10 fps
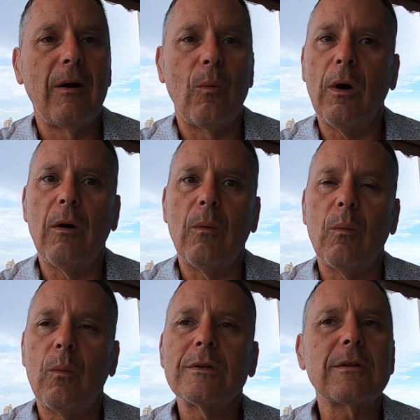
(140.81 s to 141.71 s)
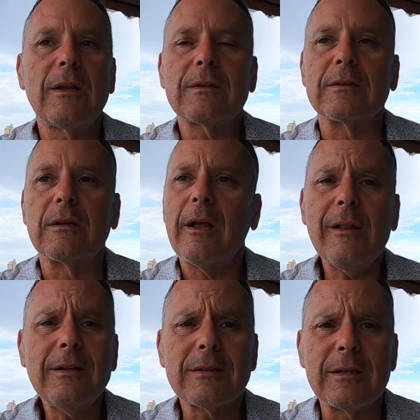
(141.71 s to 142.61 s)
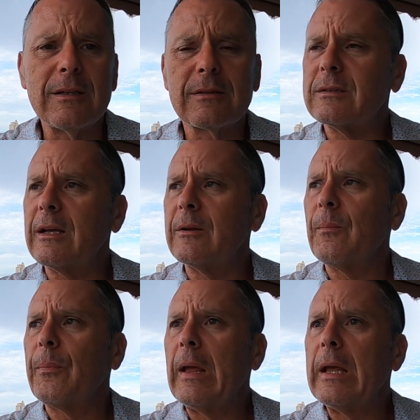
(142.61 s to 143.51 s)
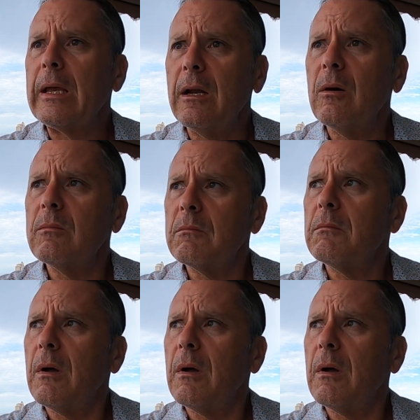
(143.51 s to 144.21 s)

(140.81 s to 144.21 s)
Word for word: Well, what's the lesson? The lesson is is that, you know,